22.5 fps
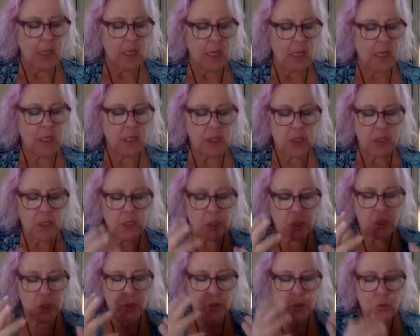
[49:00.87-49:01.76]

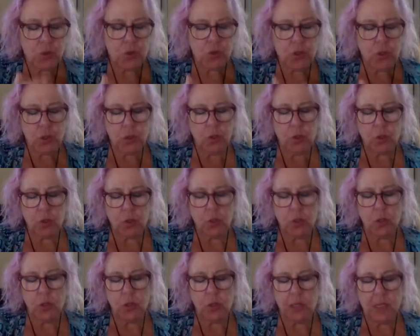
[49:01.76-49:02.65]

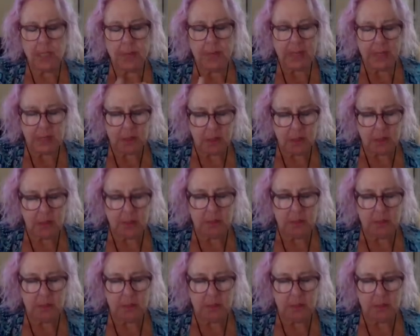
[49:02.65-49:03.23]
institutional limits,